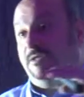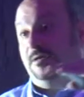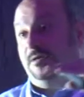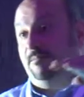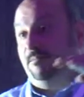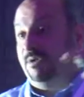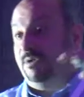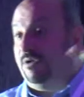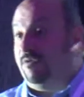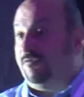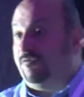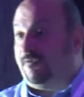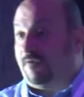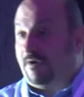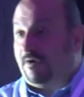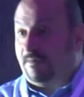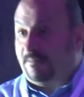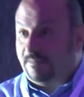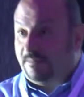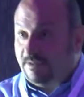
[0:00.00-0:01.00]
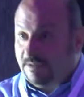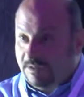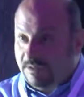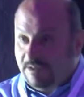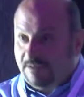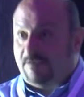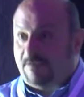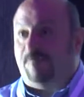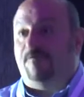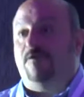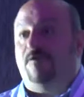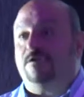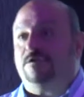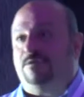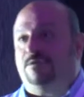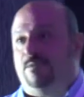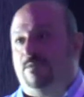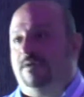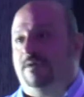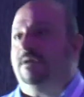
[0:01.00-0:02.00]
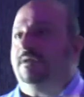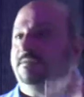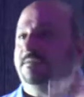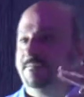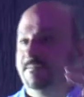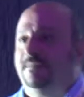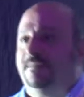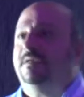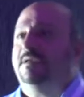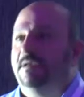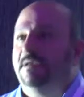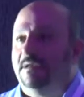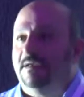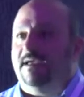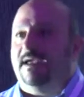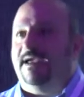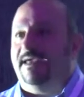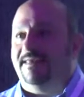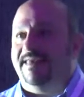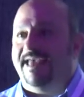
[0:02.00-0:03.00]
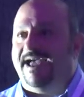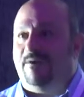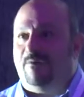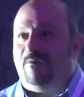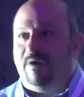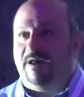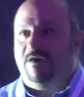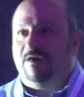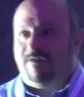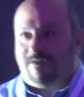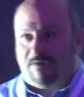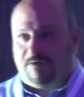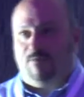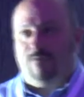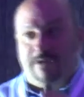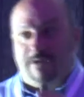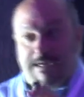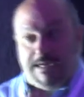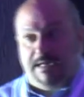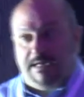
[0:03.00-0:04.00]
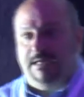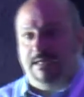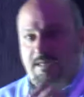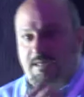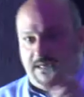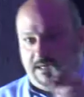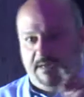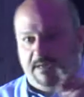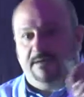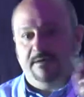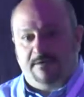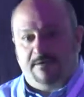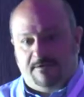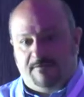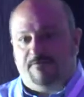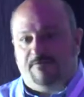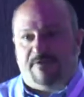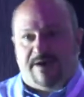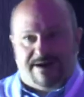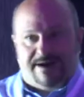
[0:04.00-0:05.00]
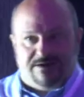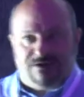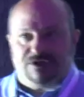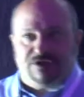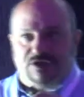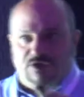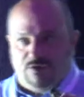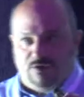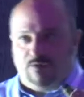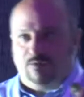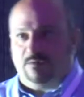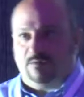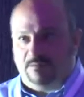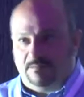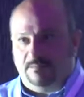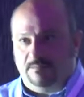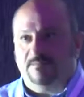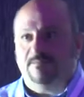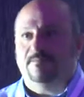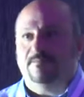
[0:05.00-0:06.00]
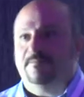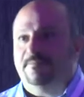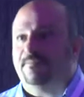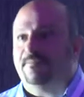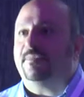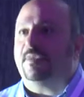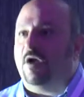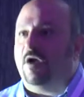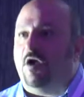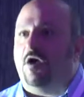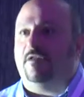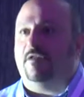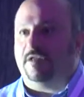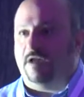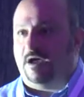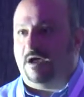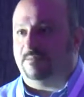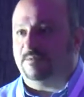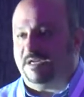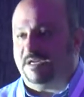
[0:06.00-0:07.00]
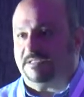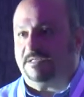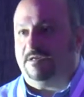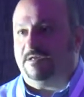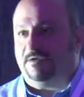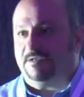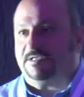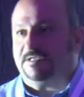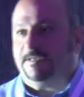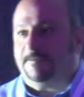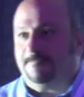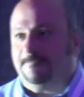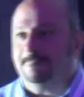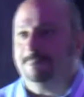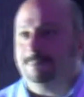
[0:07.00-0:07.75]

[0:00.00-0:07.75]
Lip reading: the blue from the first one, and that way you can really fine-tune all the objects in your scene.